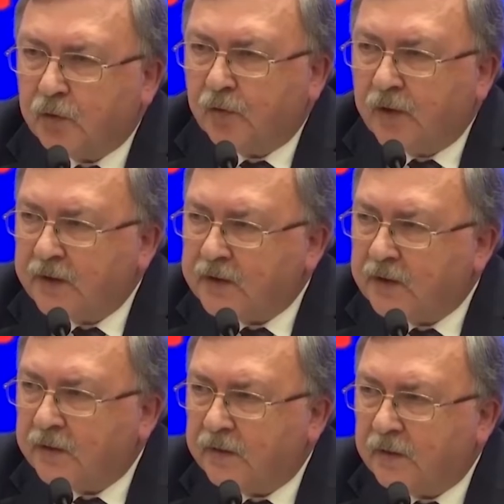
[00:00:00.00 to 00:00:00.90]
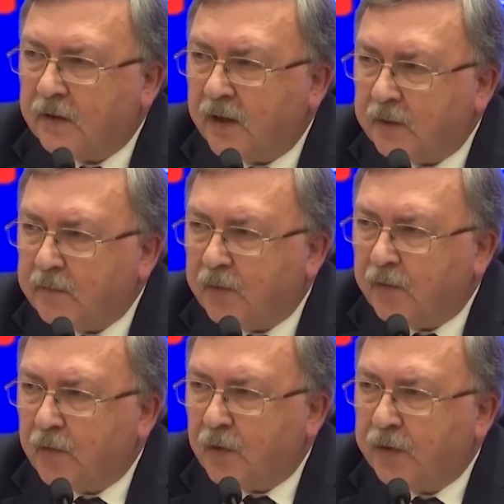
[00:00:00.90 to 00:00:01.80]
to waste time
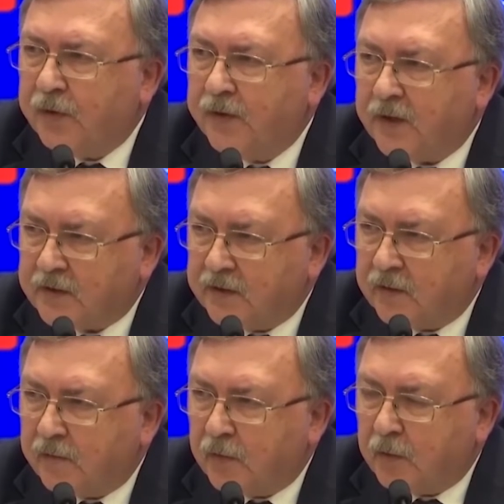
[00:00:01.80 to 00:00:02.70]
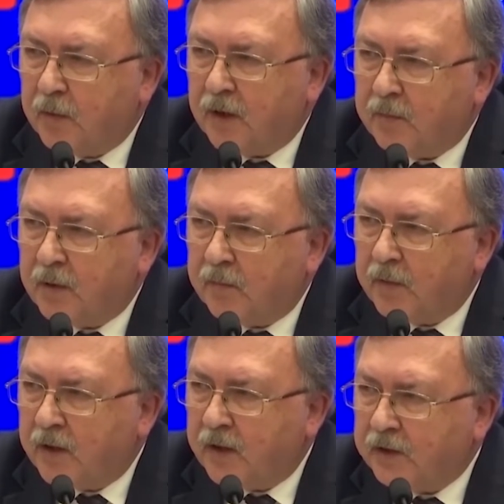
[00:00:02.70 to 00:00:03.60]
for nothing, for blah blah
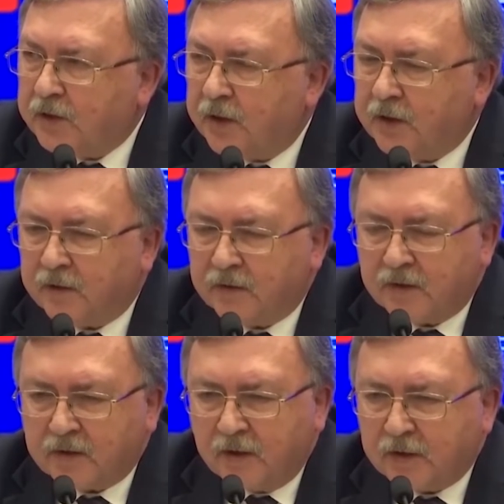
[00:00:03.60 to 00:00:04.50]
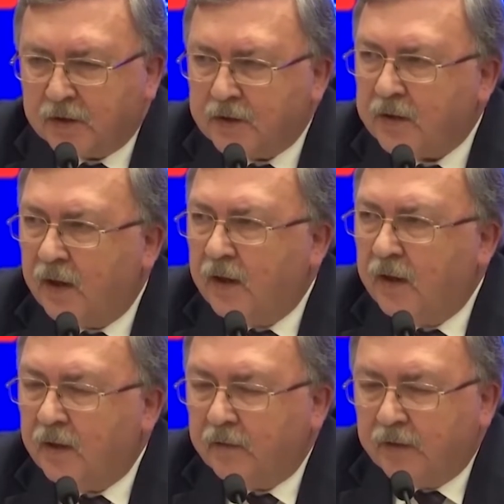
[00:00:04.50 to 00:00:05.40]
blah general discussions.
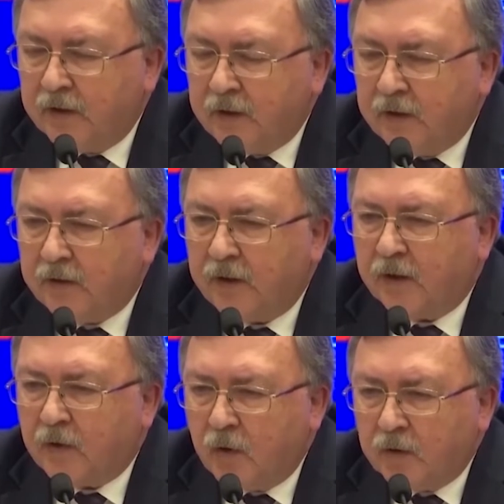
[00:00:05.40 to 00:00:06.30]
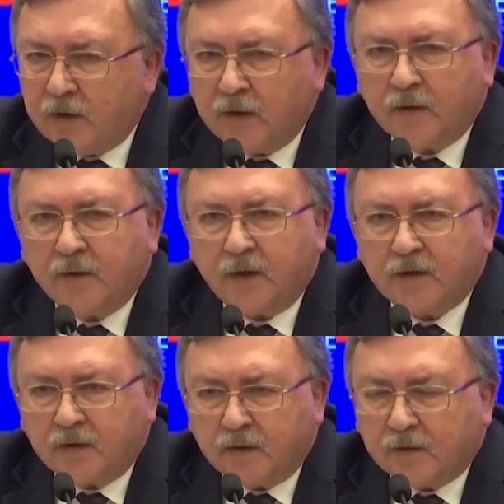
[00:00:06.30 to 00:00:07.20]
We need a concrete
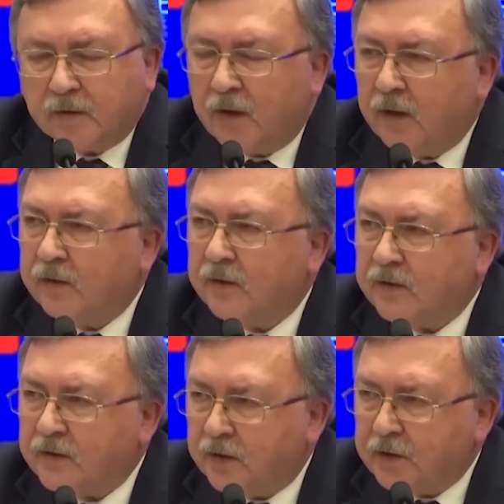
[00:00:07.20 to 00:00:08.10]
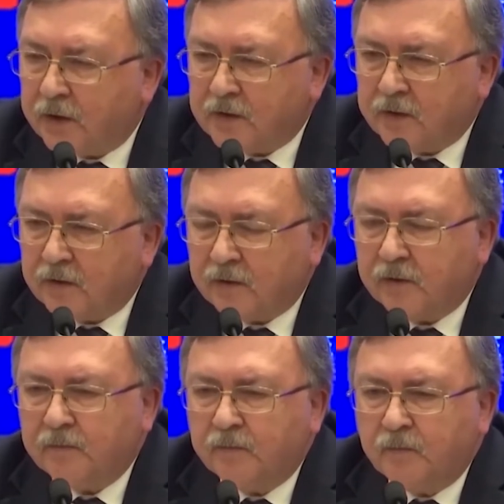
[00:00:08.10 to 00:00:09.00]
result, and such a result,
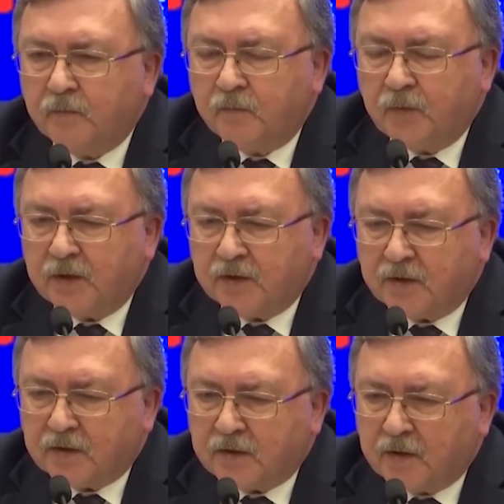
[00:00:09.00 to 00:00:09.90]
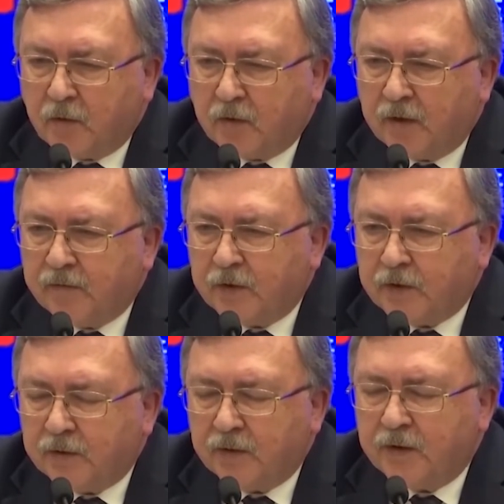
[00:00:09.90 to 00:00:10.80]
this is our
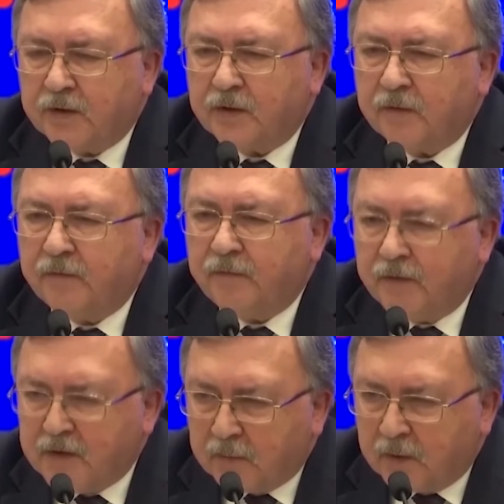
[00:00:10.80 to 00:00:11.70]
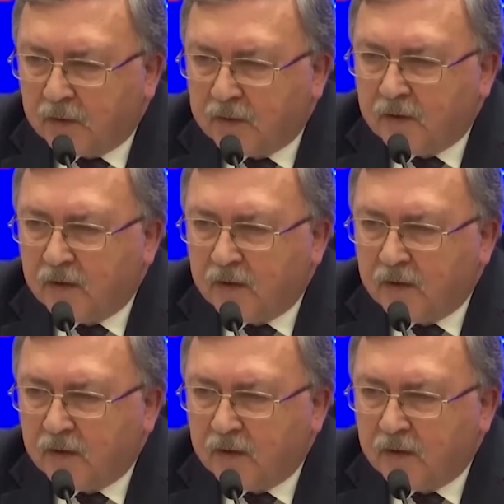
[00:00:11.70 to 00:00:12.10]
conviction, is feasible.